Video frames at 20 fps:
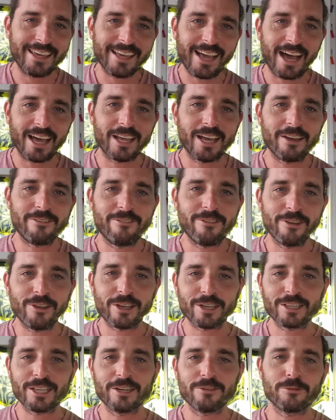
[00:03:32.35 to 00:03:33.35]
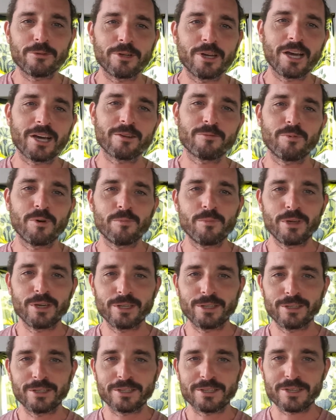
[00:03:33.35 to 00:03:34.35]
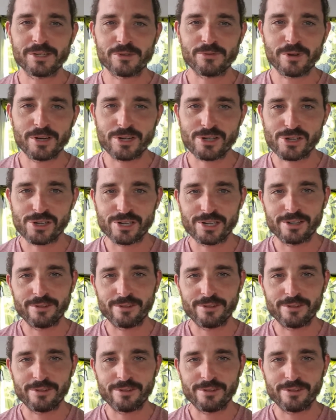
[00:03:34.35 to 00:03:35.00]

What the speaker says: I feel like life would not have put me in this situation